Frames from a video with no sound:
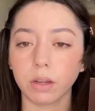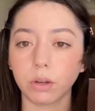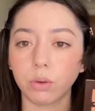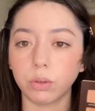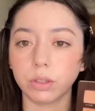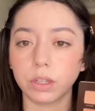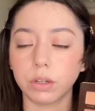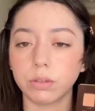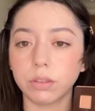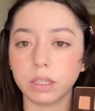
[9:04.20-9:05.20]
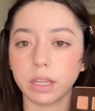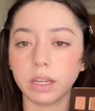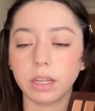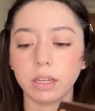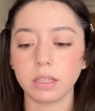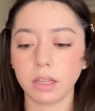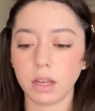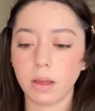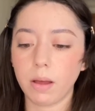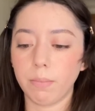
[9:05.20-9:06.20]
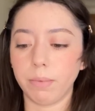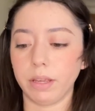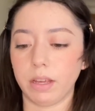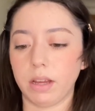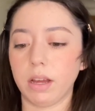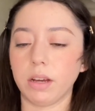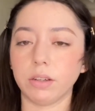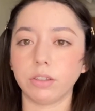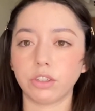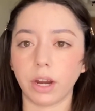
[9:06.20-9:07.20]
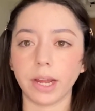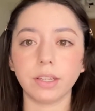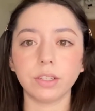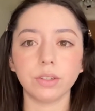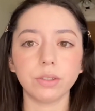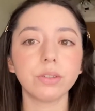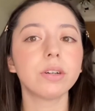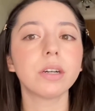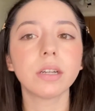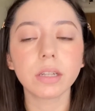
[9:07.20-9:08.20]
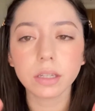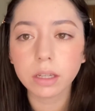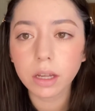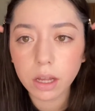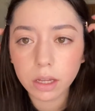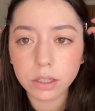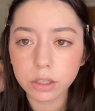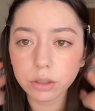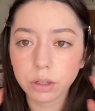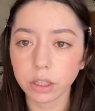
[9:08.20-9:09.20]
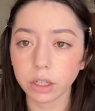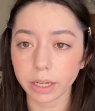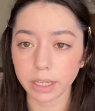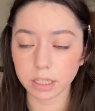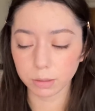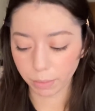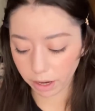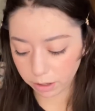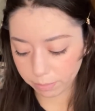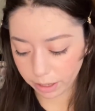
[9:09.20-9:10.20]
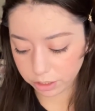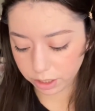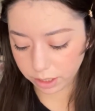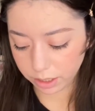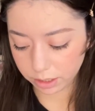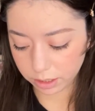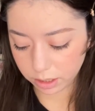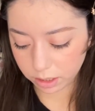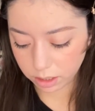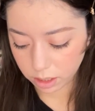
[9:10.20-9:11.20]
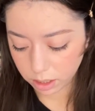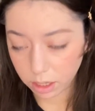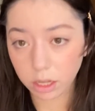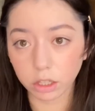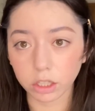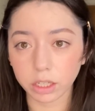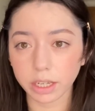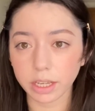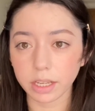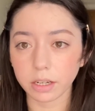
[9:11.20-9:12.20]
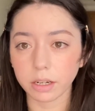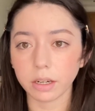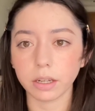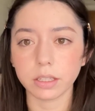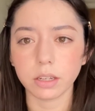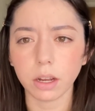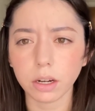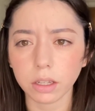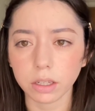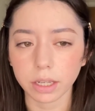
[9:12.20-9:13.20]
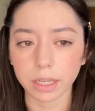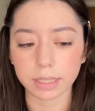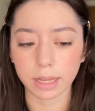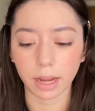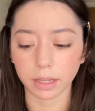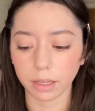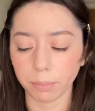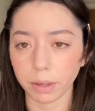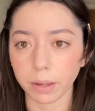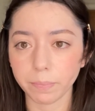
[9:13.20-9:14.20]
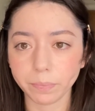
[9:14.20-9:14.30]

cool tones in it. But yeah, I'll try to do a look inspired by Jennie's look here. It's not gonna look exactly, but